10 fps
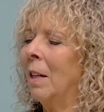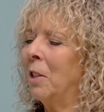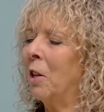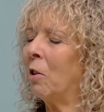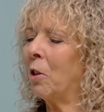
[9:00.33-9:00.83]

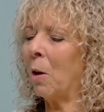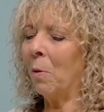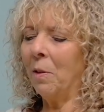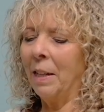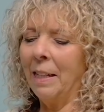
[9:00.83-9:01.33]
you could go
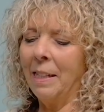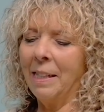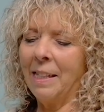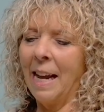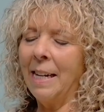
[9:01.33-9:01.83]
on
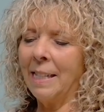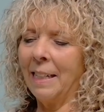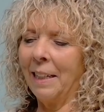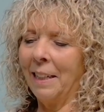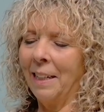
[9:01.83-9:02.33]
these dating